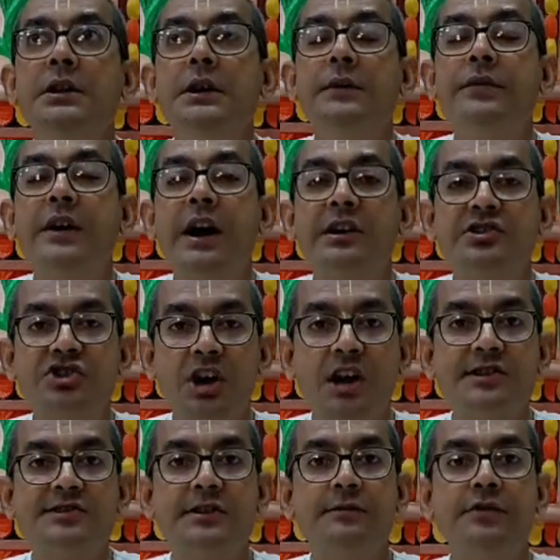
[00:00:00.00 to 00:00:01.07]
If you get
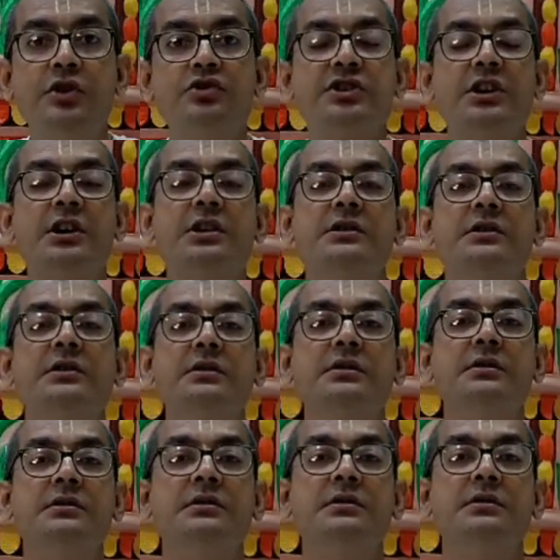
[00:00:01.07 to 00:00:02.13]
chance in future,
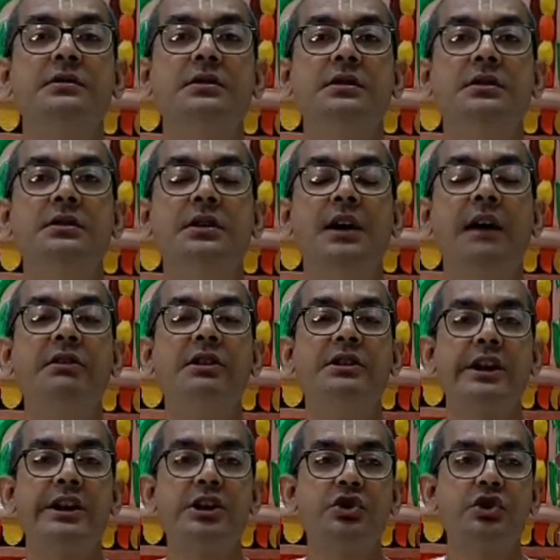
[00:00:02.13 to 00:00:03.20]
I will
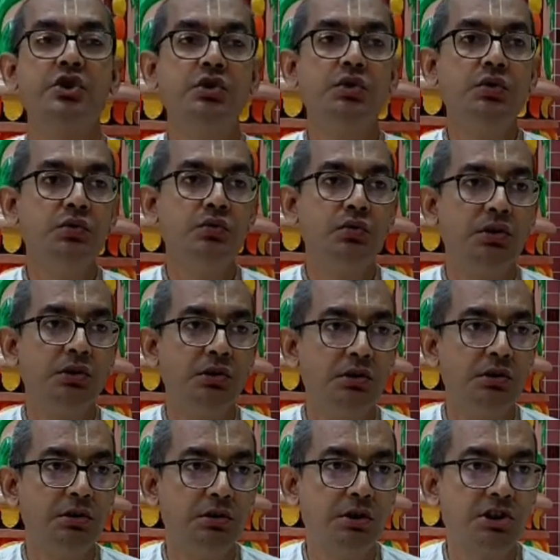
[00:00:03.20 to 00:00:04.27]
narrate to you
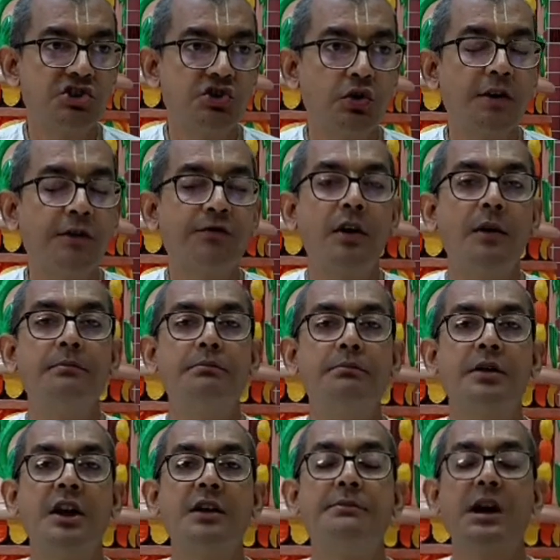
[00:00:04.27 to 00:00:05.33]
the story from
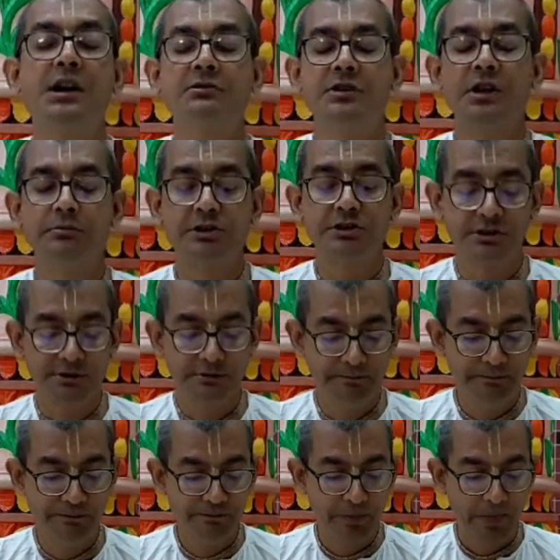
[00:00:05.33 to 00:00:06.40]
Brihad Bhagavatamrita.
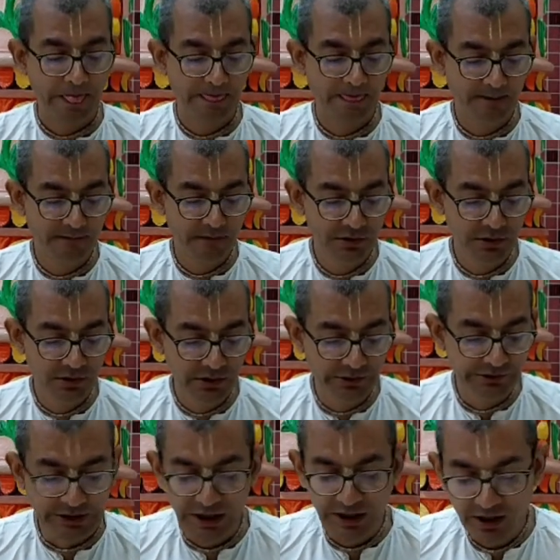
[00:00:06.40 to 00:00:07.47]

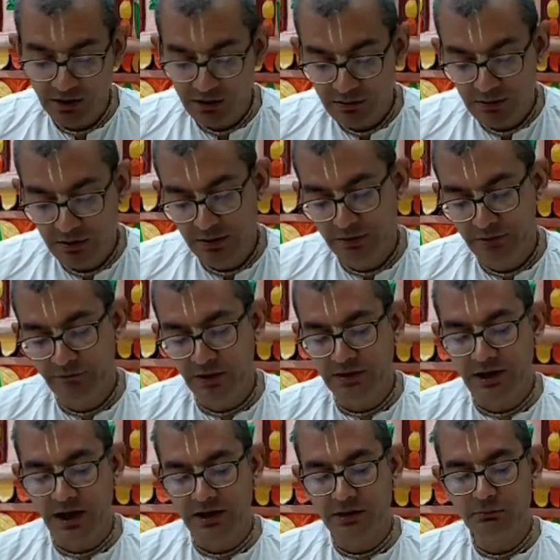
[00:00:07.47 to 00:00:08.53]
There,
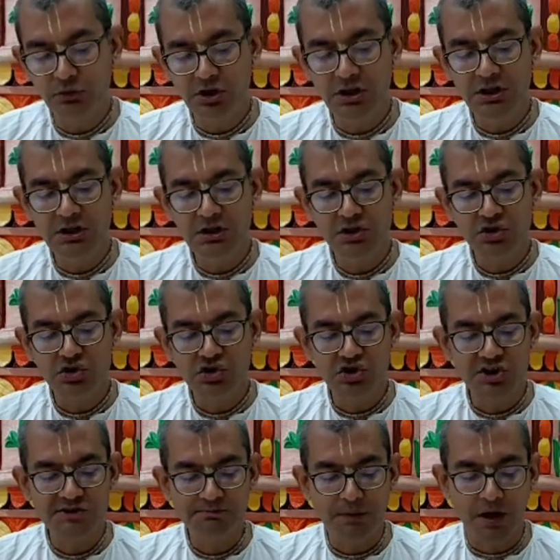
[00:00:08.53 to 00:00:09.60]
when Narad Muni
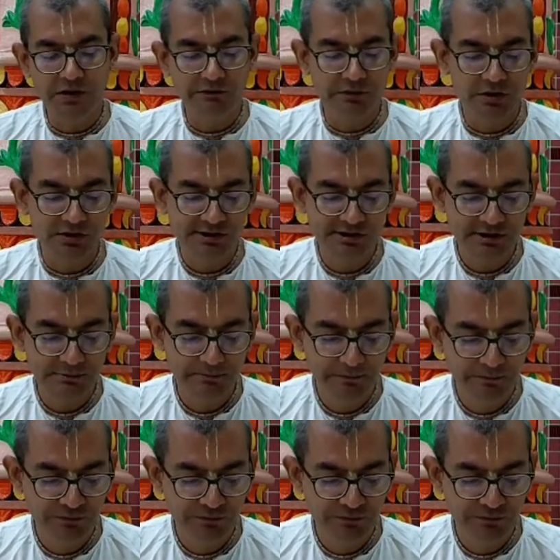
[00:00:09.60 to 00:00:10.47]
reaches Pandavas,